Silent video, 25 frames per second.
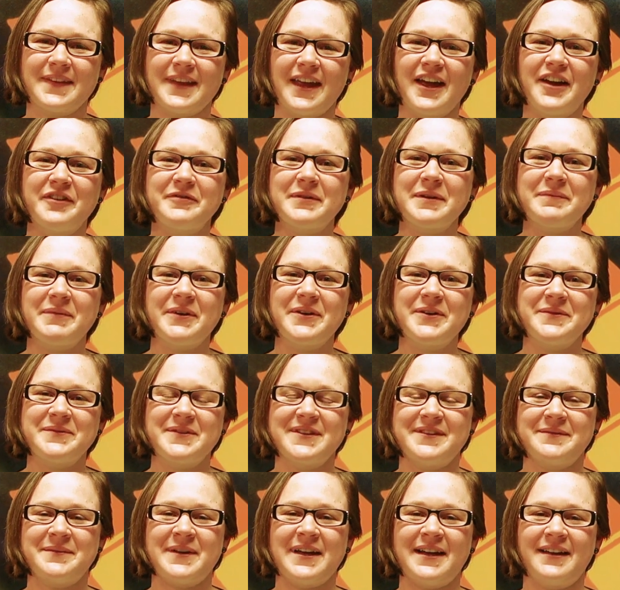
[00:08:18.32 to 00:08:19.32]
Uh, my poem
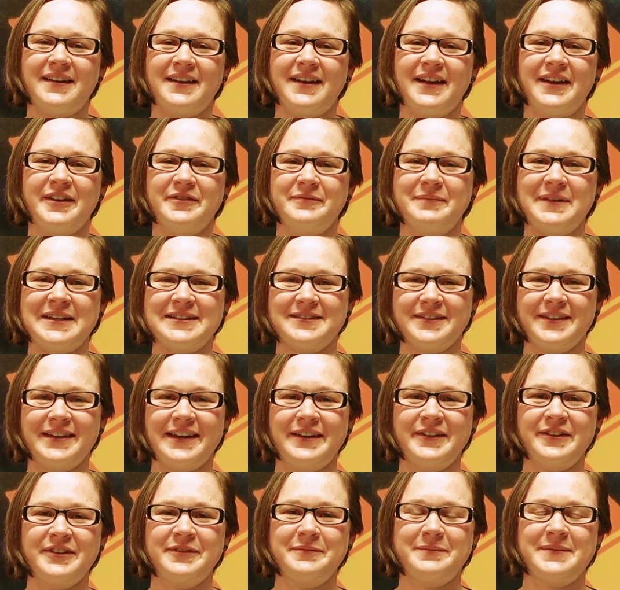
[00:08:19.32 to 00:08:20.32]
was about um, mental
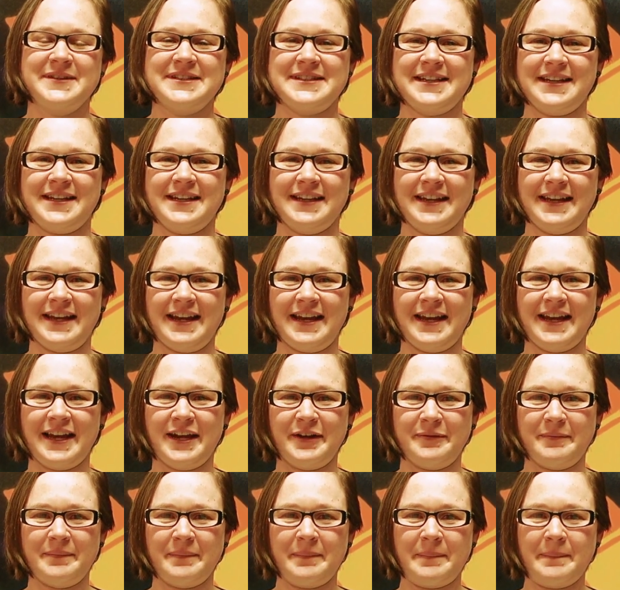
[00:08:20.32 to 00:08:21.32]
health, particularly
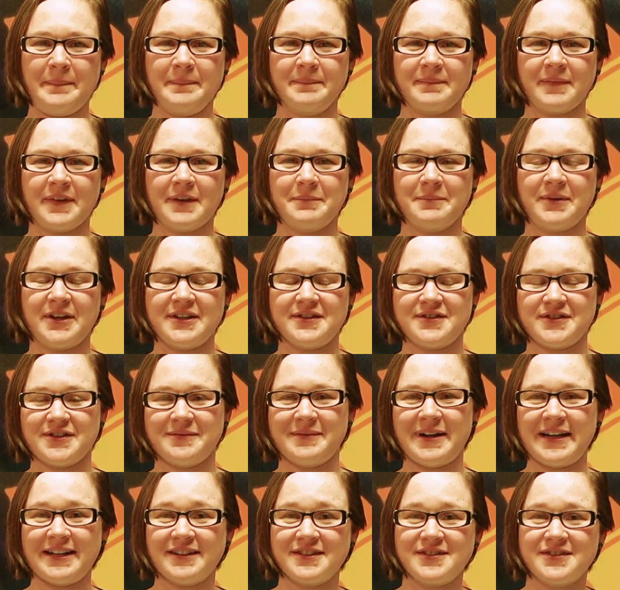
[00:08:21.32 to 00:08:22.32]
um,
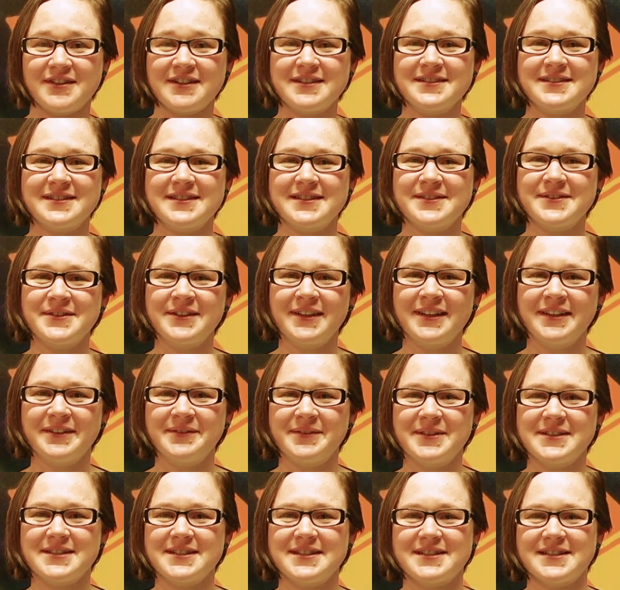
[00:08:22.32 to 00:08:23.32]
post-traumatic stress disorder,
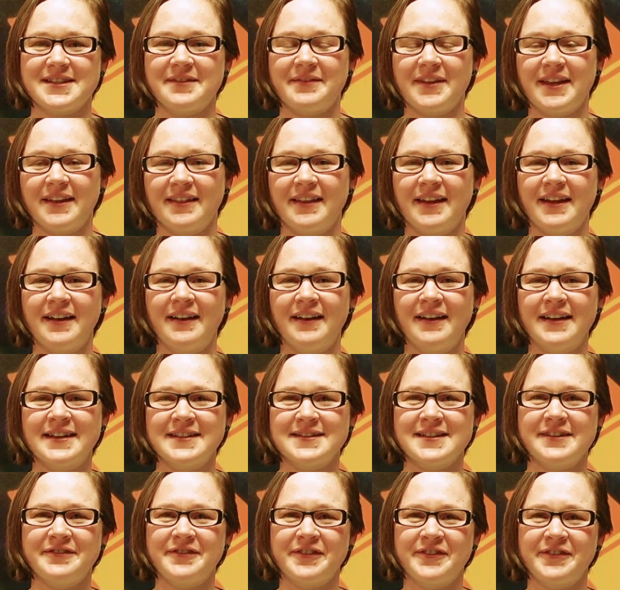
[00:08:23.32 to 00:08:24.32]
which is something that I
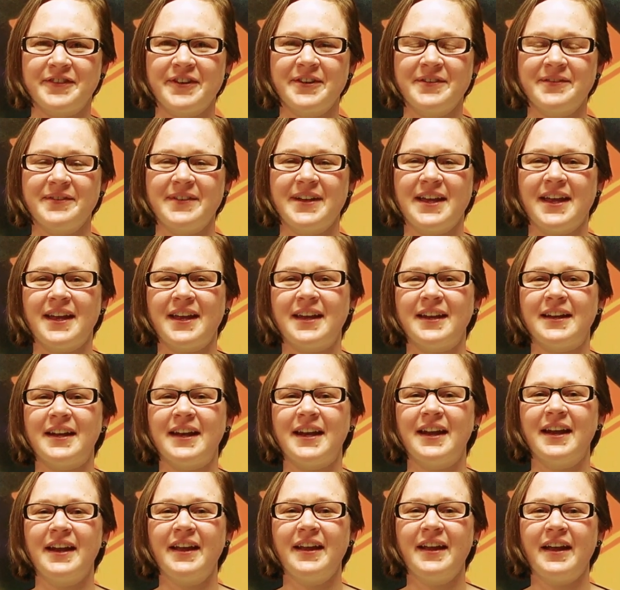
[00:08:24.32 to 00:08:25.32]
suffer from,
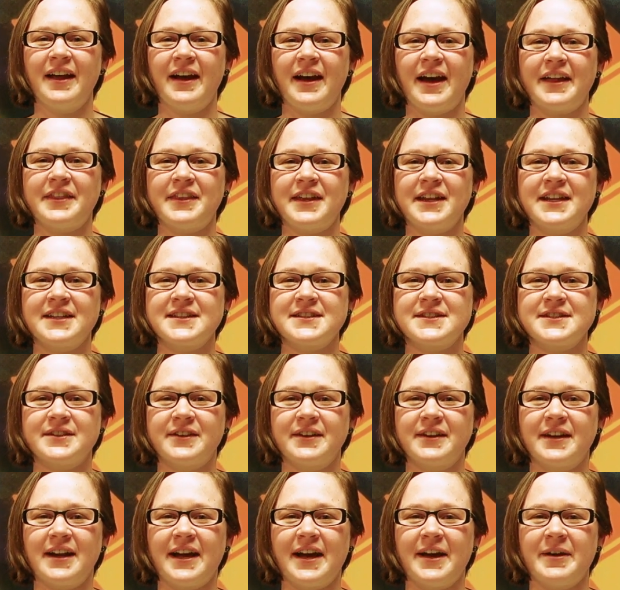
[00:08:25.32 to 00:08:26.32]
and I think it's
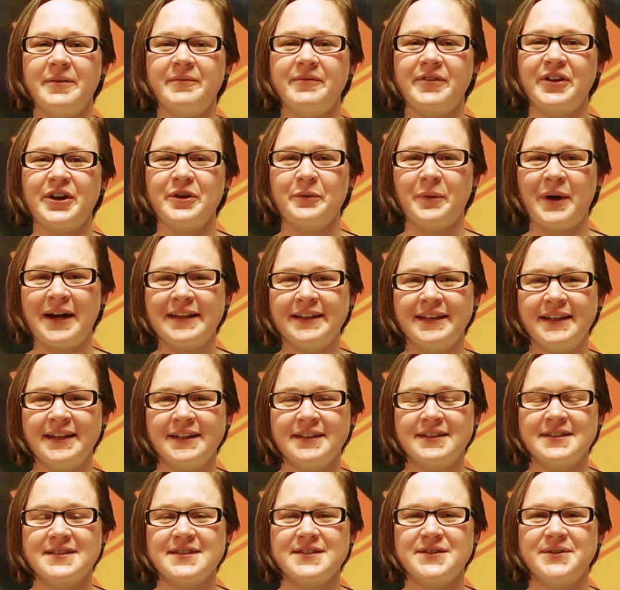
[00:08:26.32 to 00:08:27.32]
not um, very widely
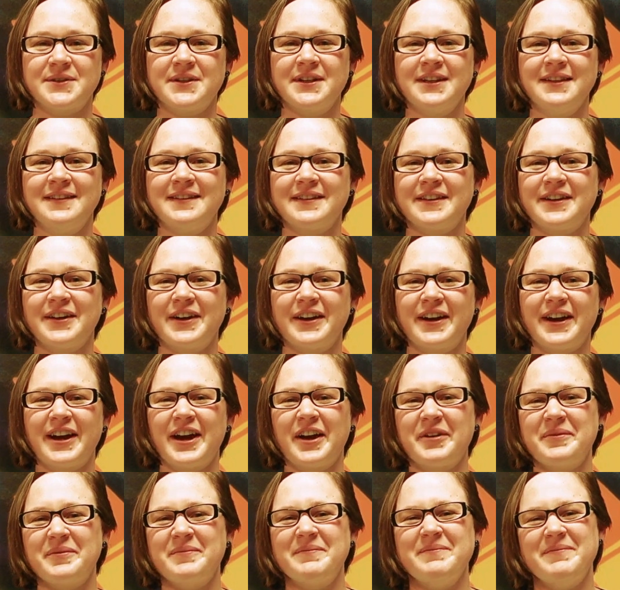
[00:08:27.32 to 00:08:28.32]
understood, so
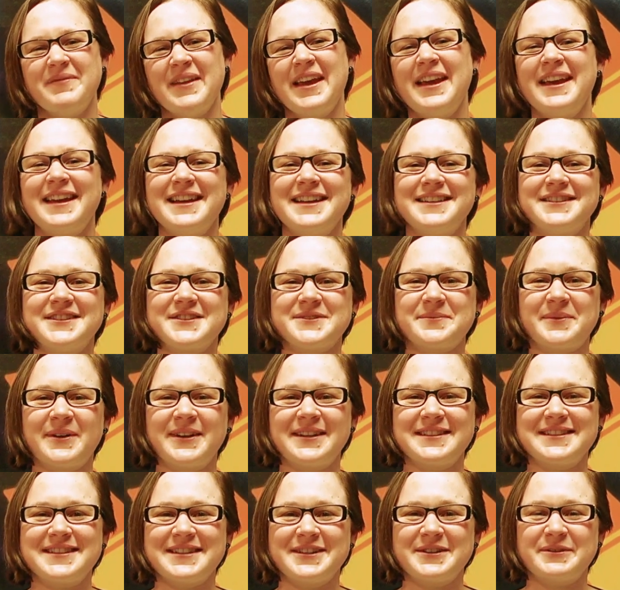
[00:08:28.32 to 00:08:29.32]
I just
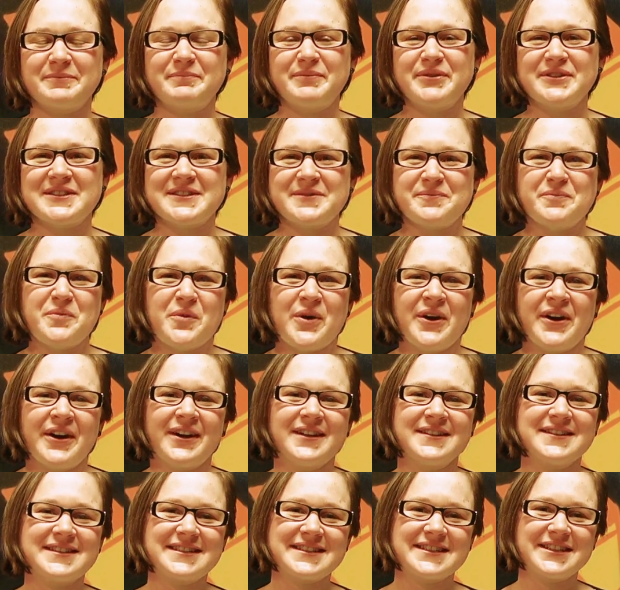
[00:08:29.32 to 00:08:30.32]
wanted to put some
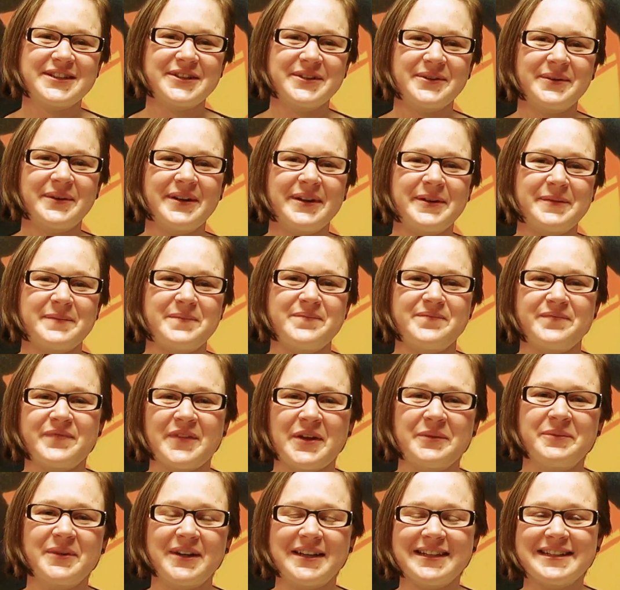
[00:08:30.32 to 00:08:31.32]
words to um,
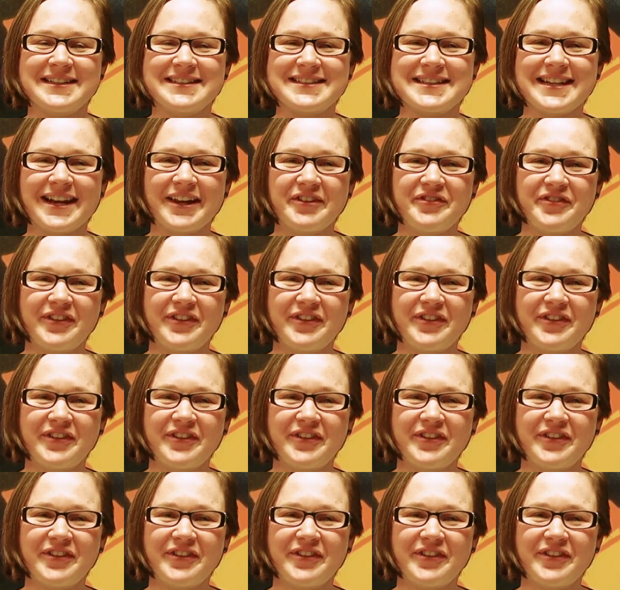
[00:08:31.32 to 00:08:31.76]
what it is that I